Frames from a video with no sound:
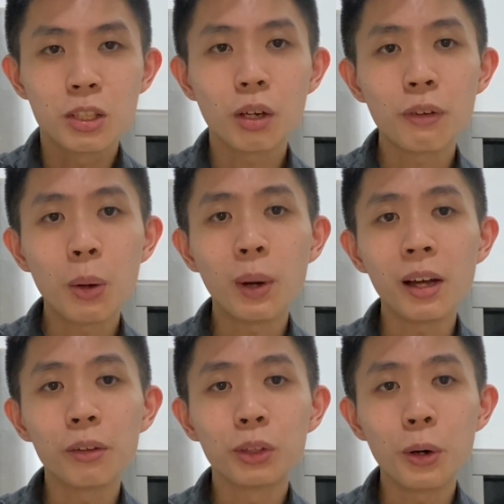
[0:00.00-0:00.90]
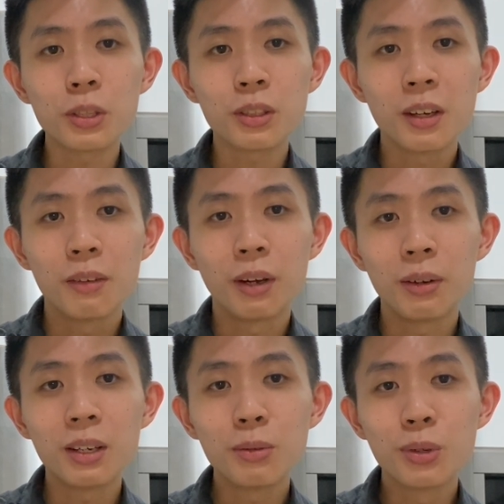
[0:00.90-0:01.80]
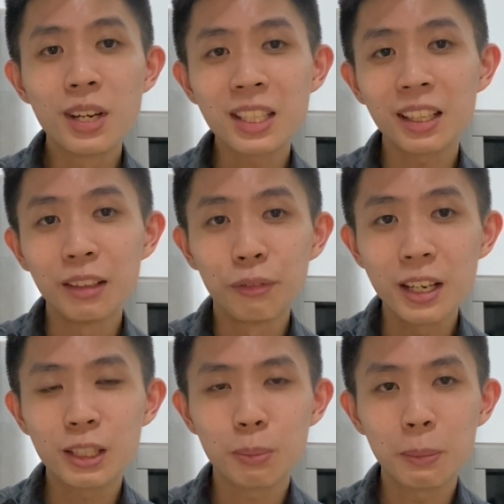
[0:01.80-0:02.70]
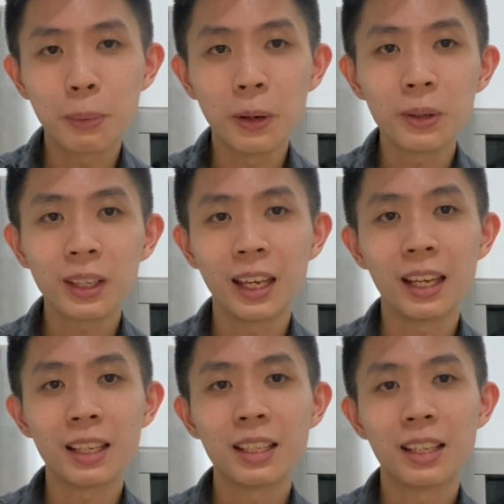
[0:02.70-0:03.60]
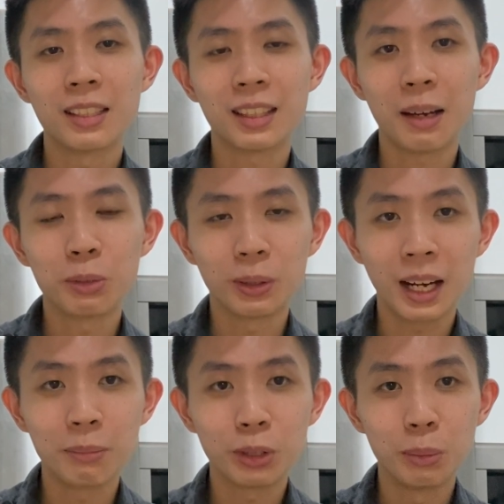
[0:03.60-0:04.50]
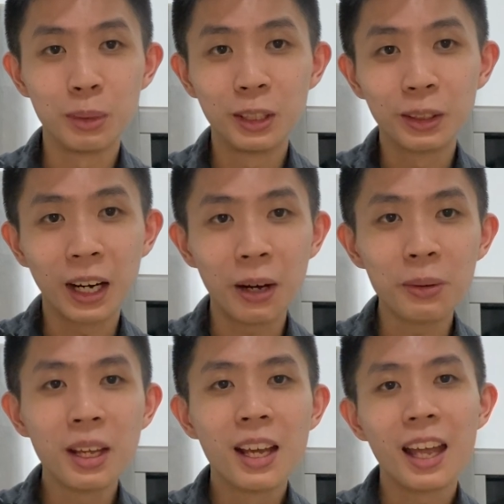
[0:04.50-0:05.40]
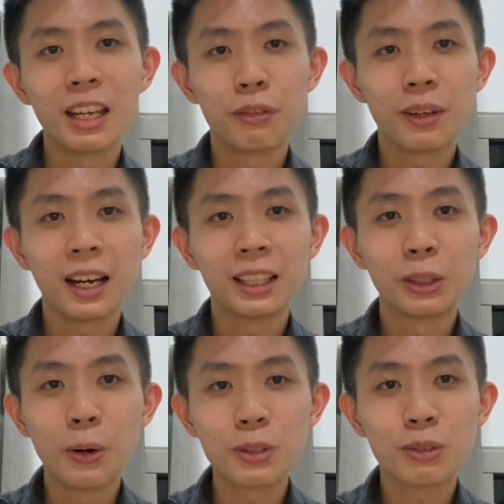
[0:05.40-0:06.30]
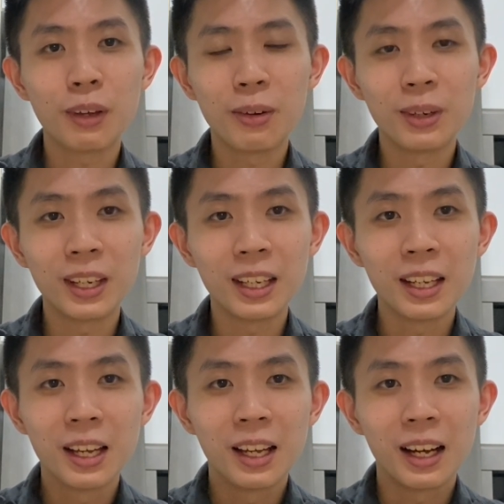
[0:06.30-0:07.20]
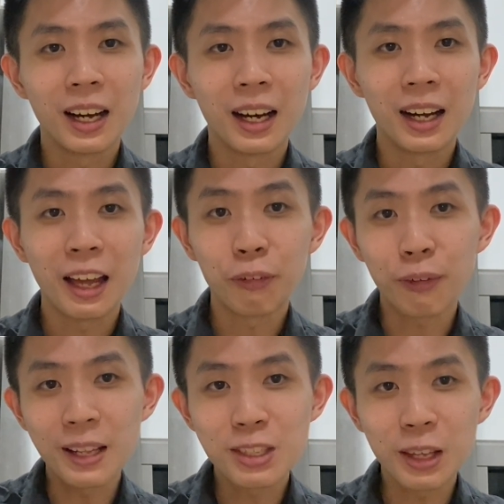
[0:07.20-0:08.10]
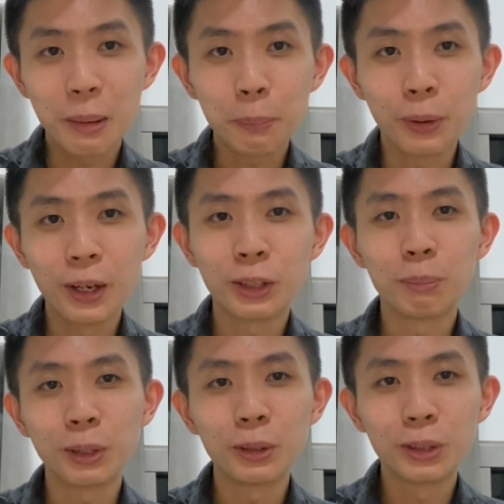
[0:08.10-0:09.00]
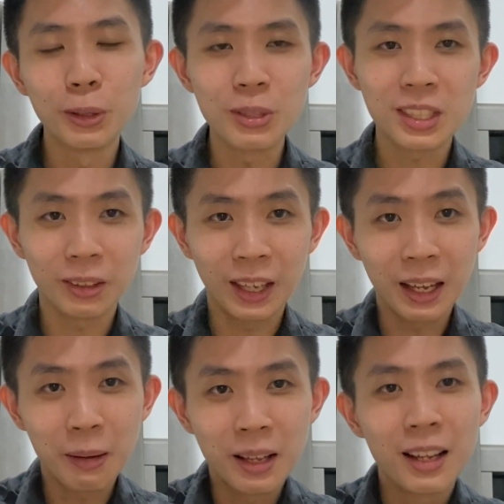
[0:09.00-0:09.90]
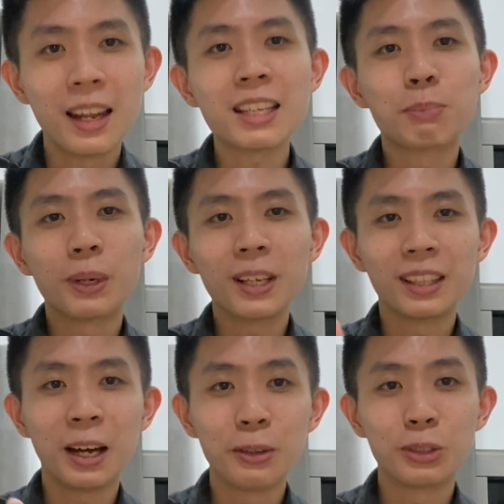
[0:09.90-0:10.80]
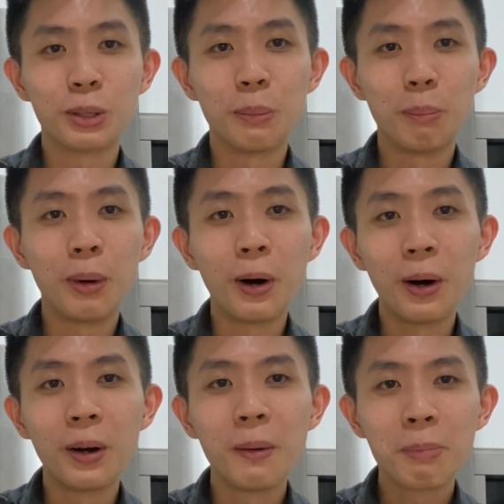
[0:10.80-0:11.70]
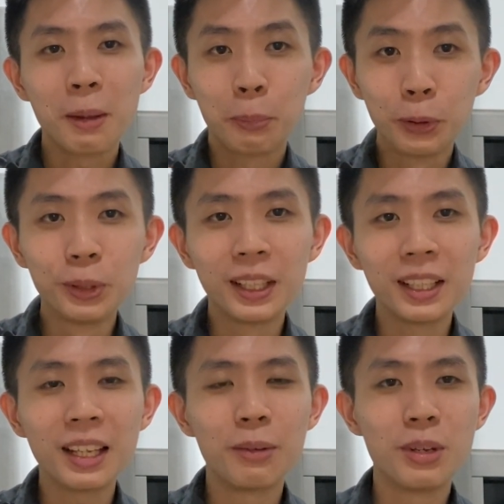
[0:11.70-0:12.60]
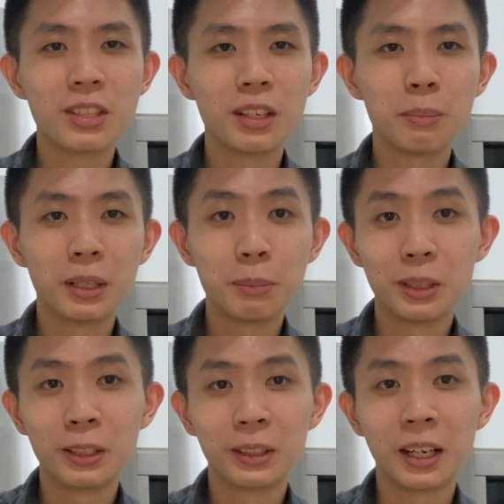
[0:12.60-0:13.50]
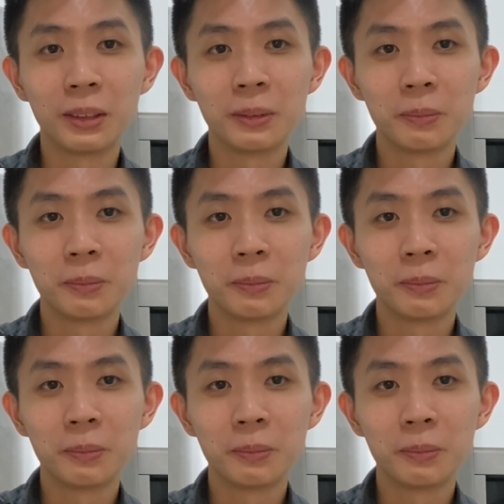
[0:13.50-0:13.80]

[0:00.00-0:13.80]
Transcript: So if you're one of those very risk-averse people, okay, it's time to come to the middle ground. And if you are those very have fun staying poor crypto dudes, okay, let's bring it down to a more prudent and reasonable middle ground.